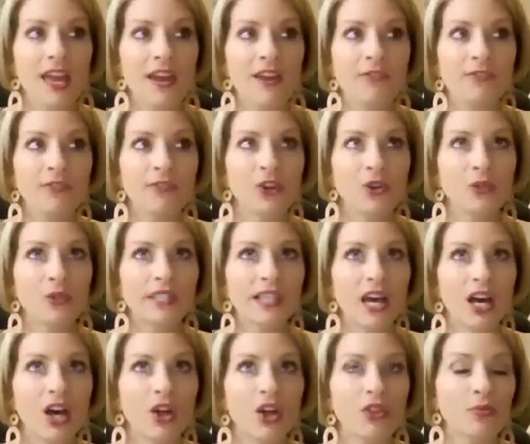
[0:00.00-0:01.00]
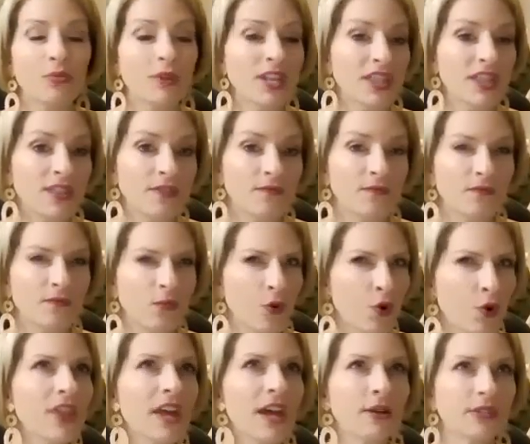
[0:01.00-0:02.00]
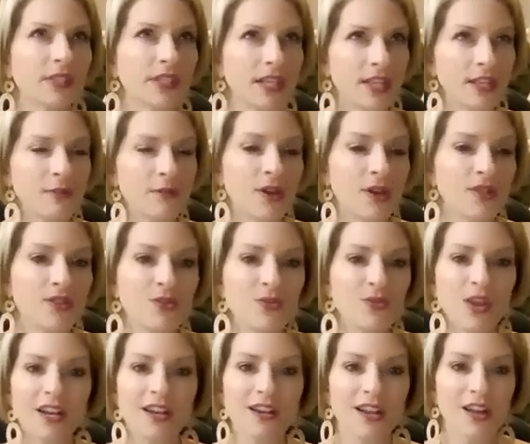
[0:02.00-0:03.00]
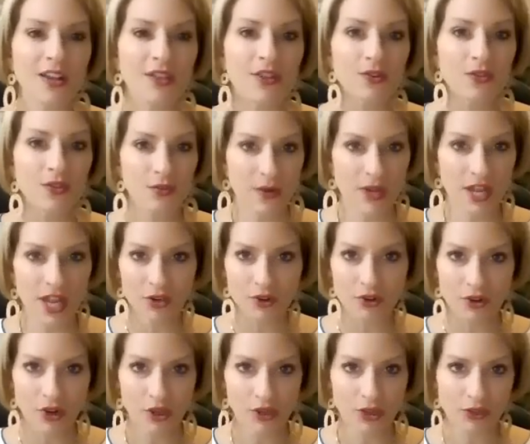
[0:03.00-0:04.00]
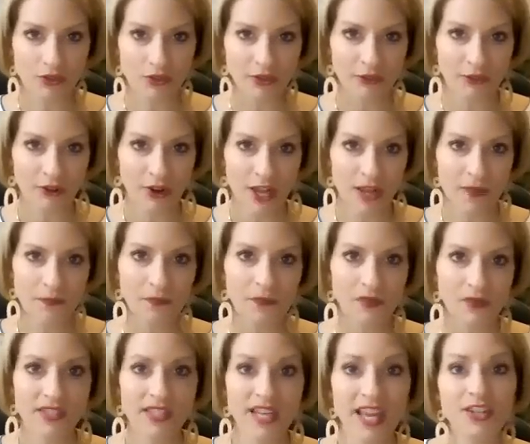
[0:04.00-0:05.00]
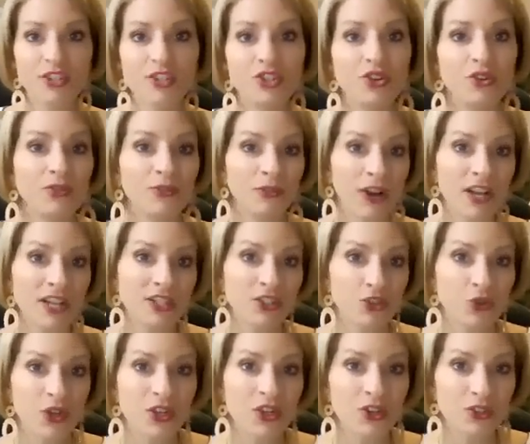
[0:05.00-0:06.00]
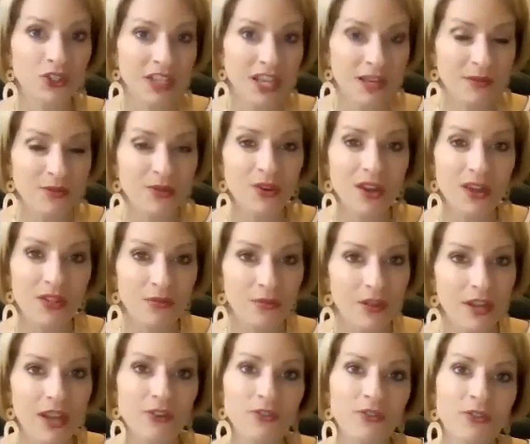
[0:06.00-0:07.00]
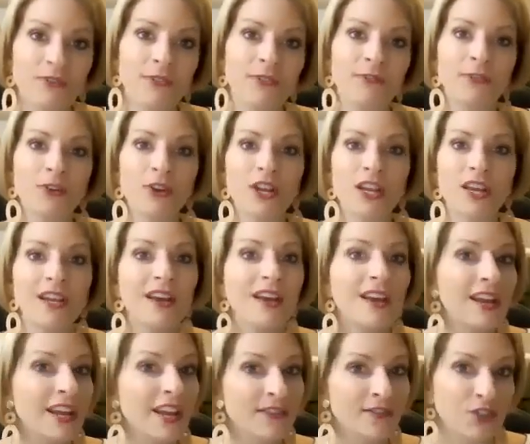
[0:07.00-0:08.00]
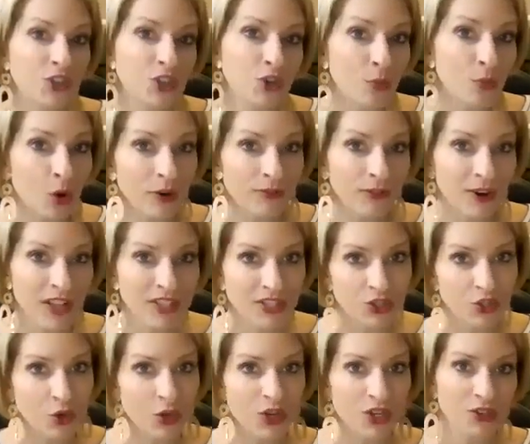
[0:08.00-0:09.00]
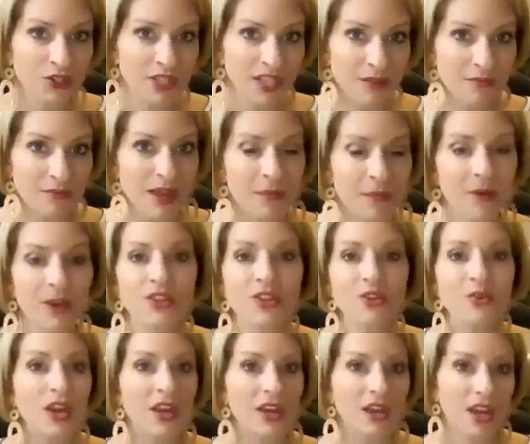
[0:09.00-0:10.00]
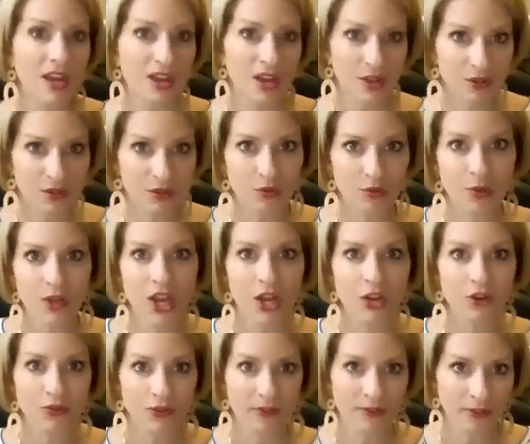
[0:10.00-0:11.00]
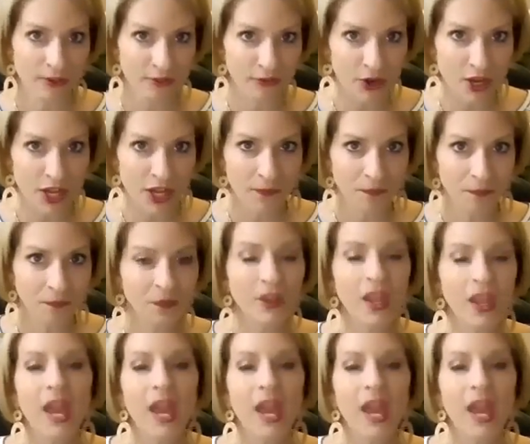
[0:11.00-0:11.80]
If you sell $4,000 in the month, you get another $300 for free. Say 2 friends join your team, you get $300 for free. If 2 more friends join your team that month, you get another $300 for free.